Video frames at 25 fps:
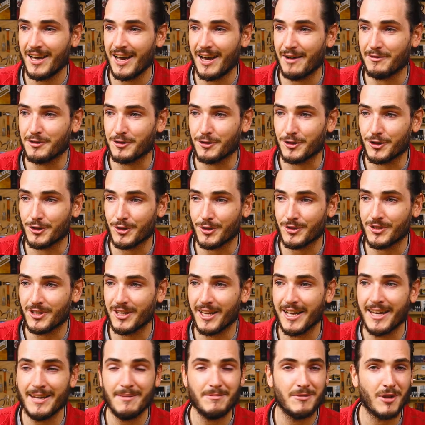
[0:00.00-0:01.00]
After a short
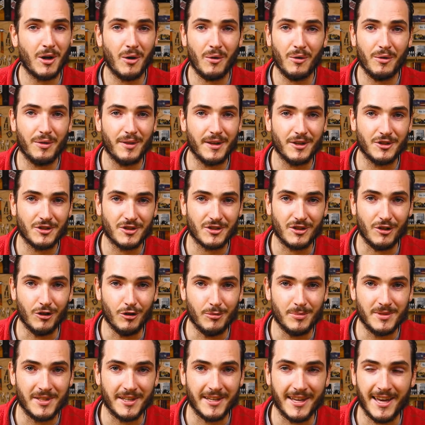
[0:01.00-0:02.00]
delay, the whole thing just
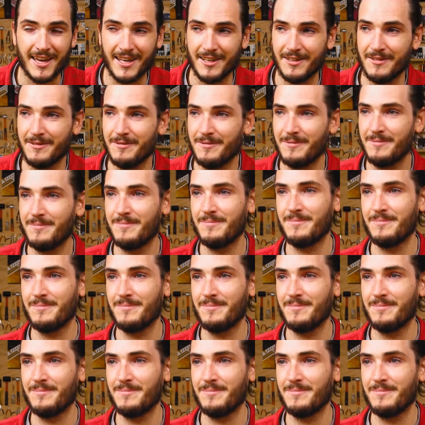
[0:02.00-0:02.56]
loops again.